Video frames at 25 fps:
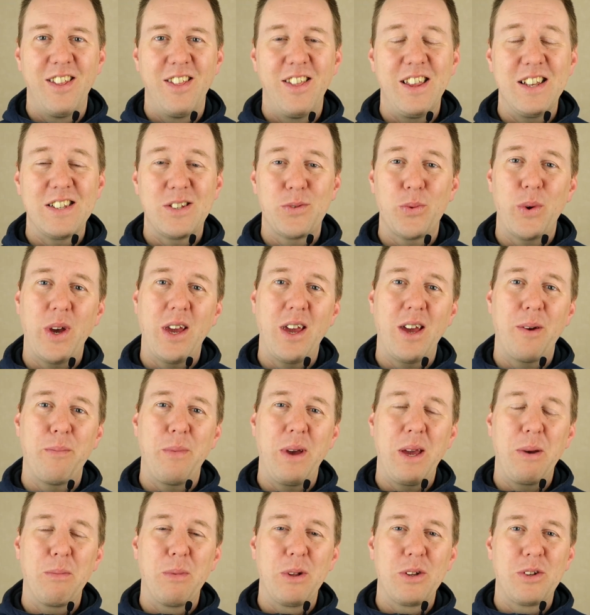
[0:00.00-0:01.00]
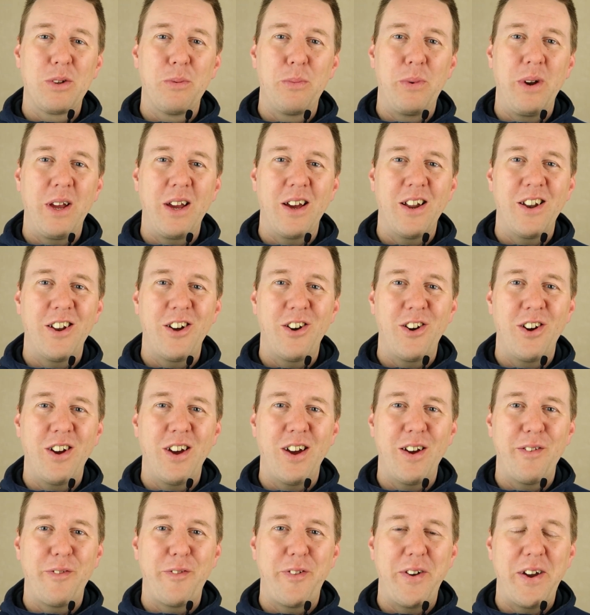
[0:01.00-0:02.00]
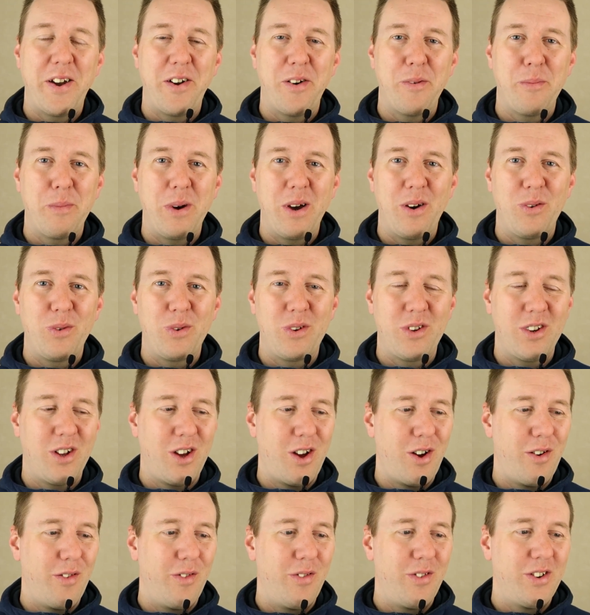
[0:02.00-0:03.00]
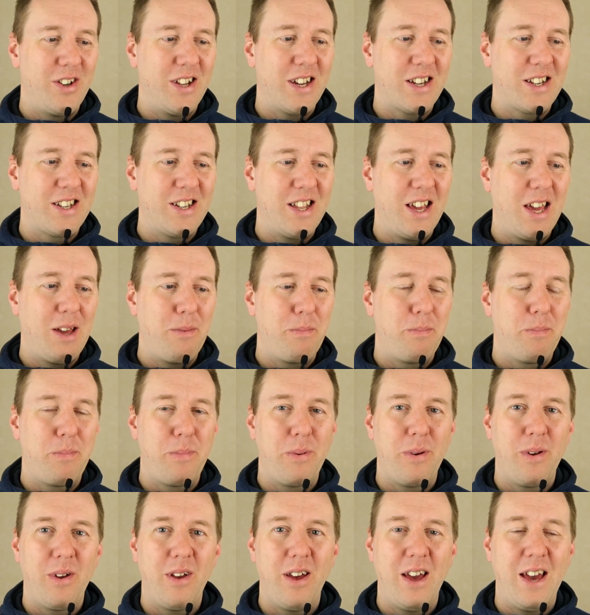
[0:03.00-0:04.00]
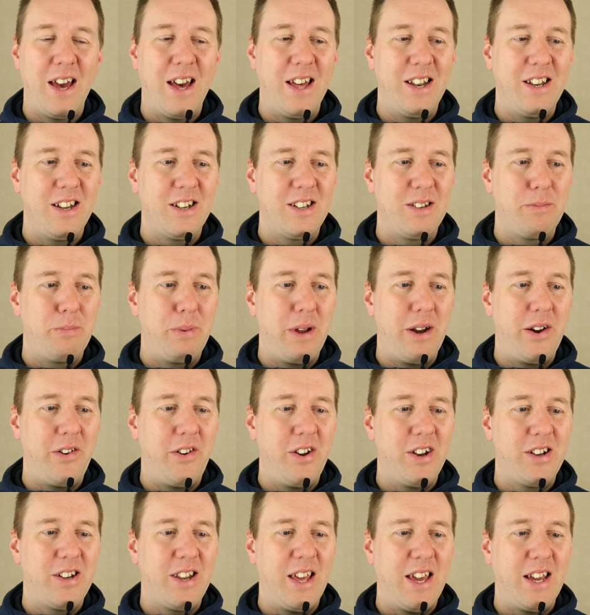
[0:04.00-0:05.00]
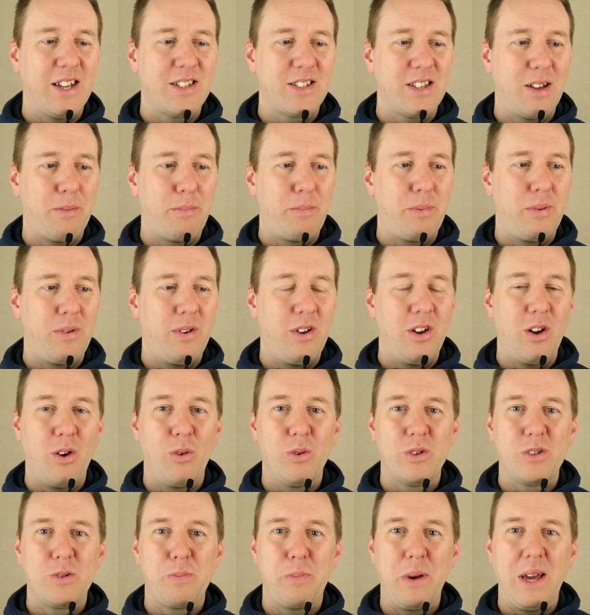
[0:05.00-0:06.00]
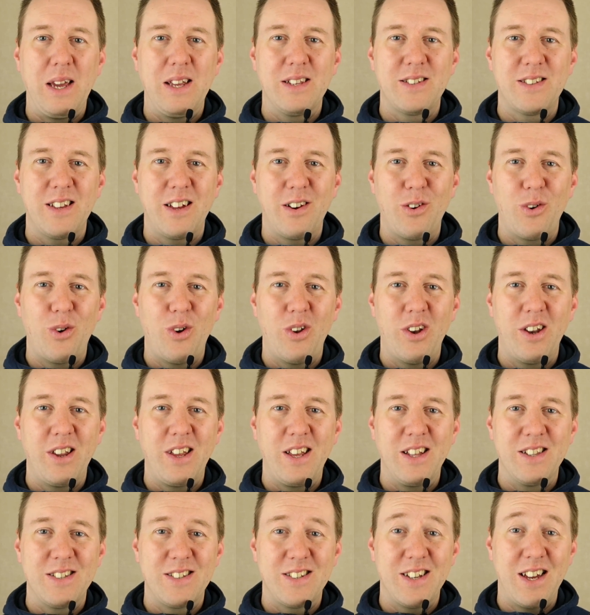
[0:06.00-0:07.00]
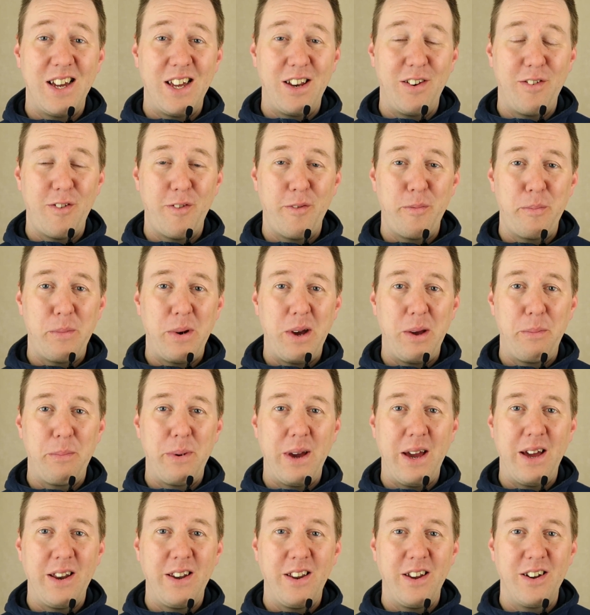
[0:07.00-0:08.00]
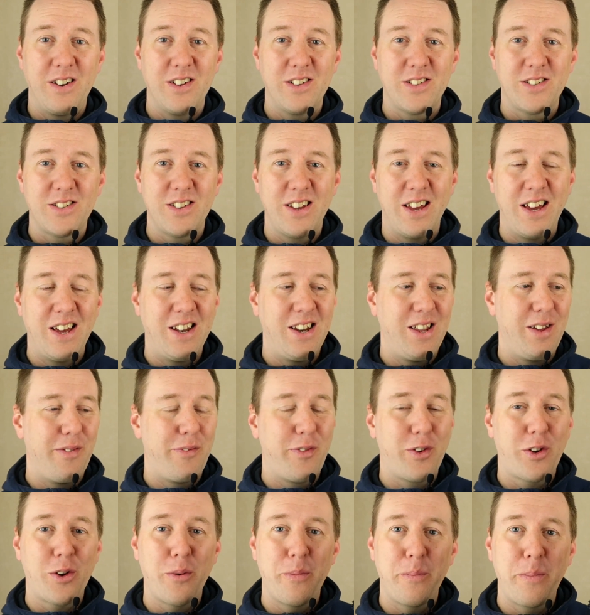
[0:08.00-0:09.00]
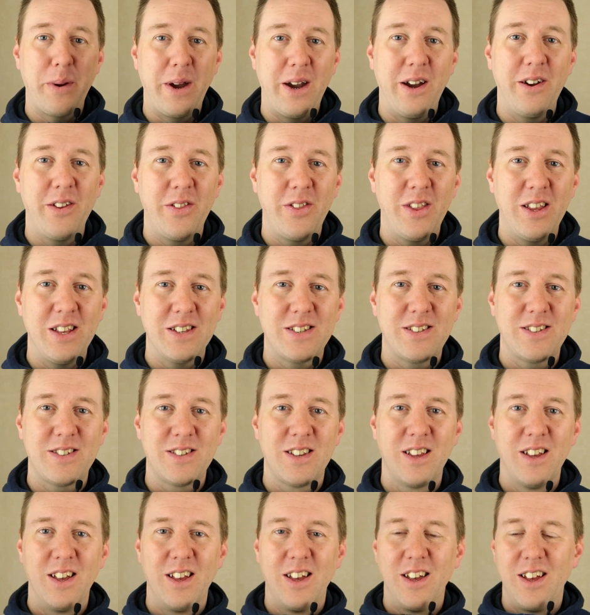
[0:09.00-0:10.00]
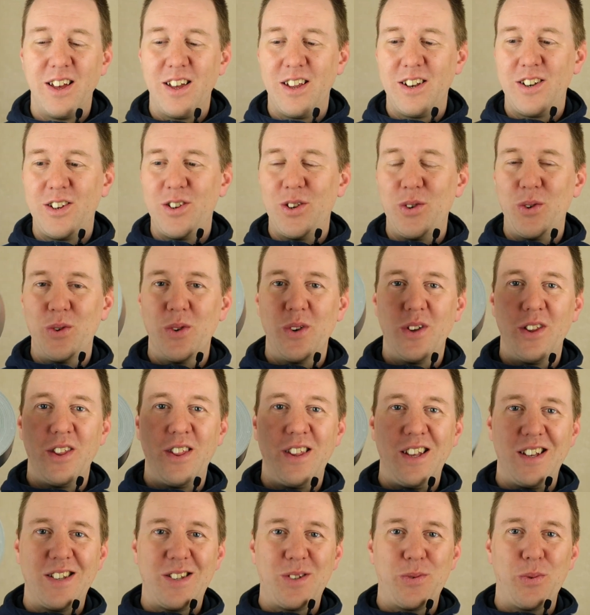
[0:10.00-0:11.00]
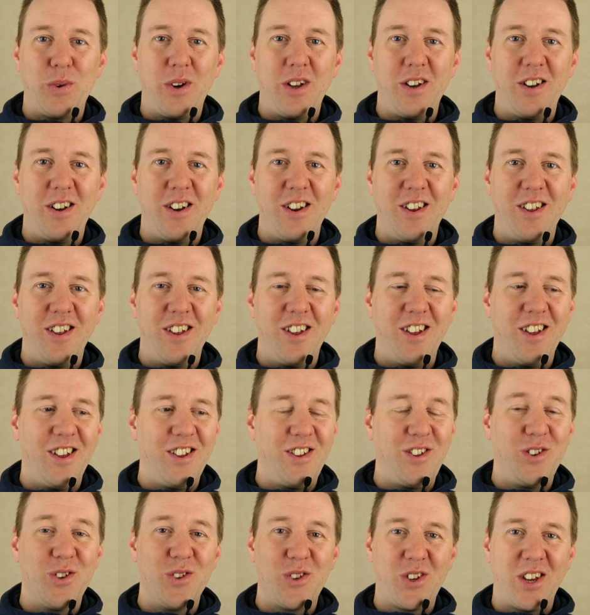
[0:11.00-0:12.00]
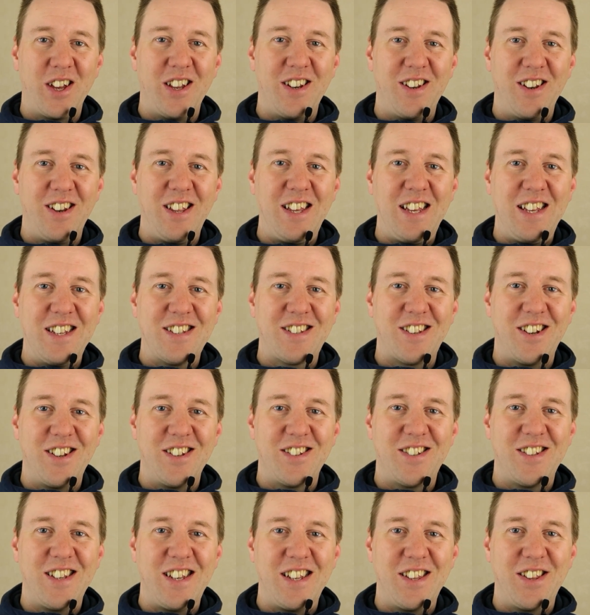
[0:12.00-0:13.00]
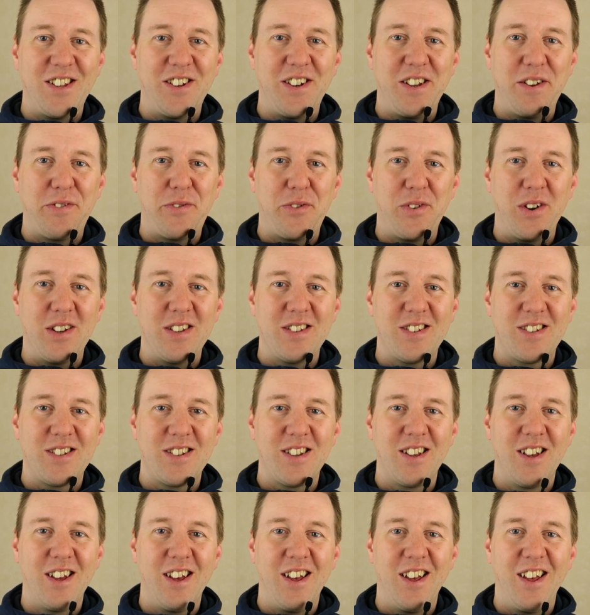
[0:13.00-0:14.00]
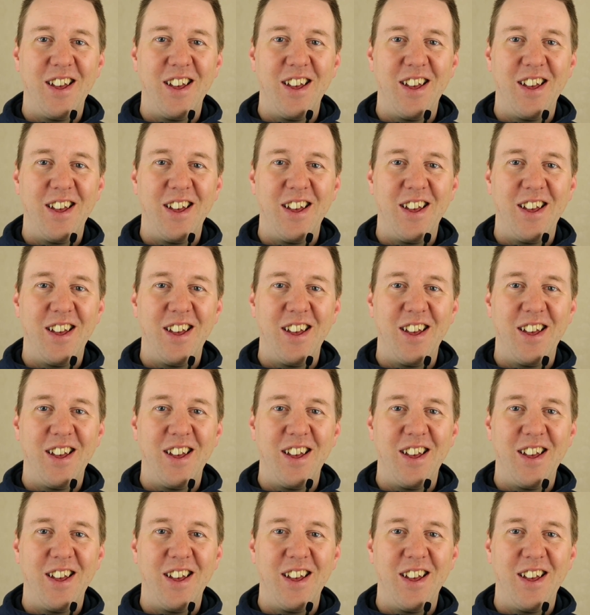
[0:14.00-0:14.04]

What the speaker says: This way I'm able to bring along a fair amount of duct tape and it barely takes up no space at all inside of my panniers. And if you compare this to this one, you can easily see the difference.